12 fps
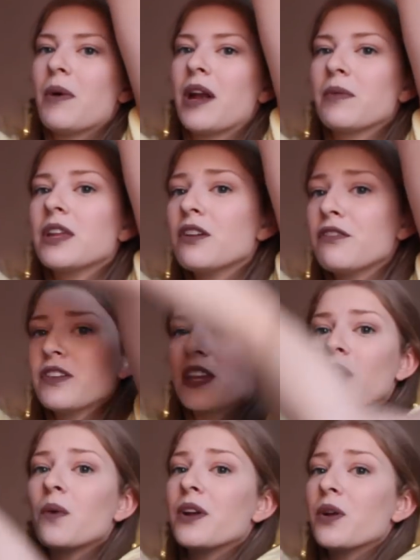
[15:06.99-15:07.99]
When I really don't feel
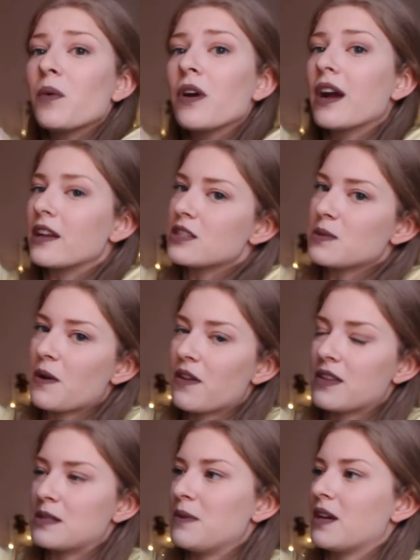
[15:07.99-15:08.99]
like going to work, I just wear
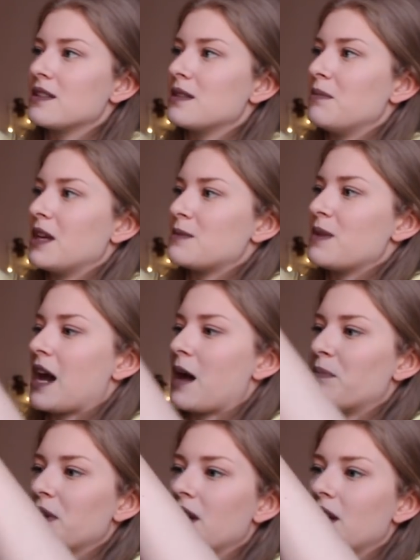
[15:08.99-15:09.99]
this because it makes me happy,